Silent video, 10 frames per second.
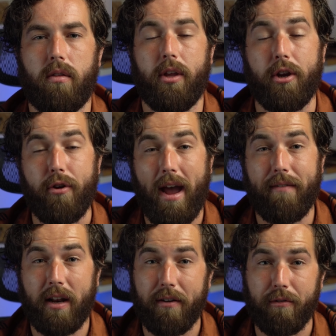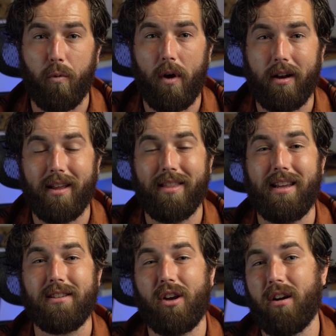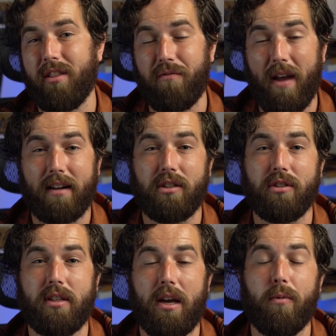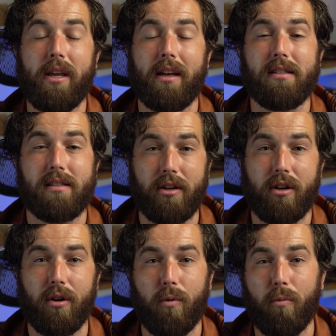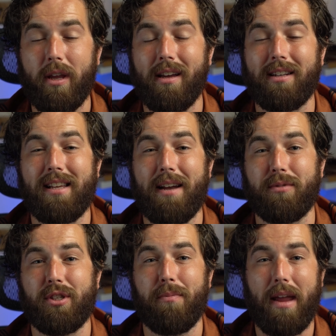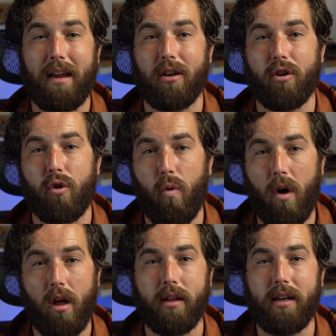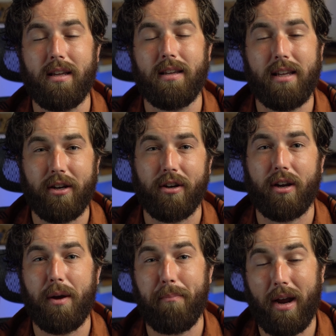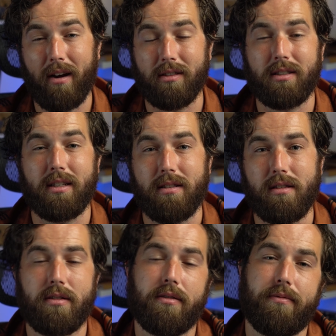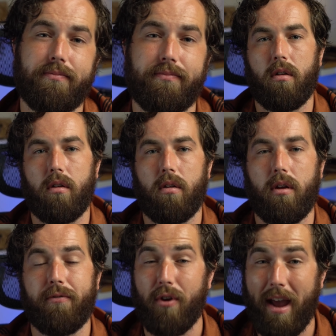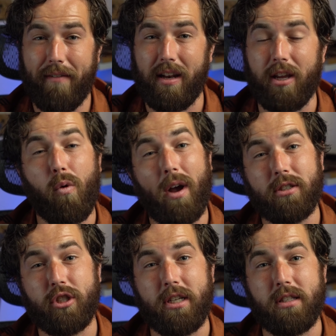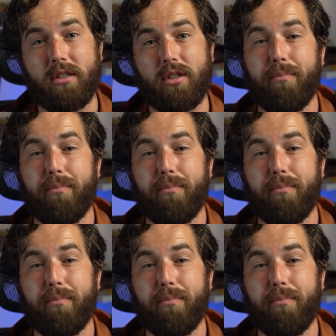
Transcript: There you have it, everyone. These are the factors that we consider when we attempt to make quality gear comparisons. If you have any questions,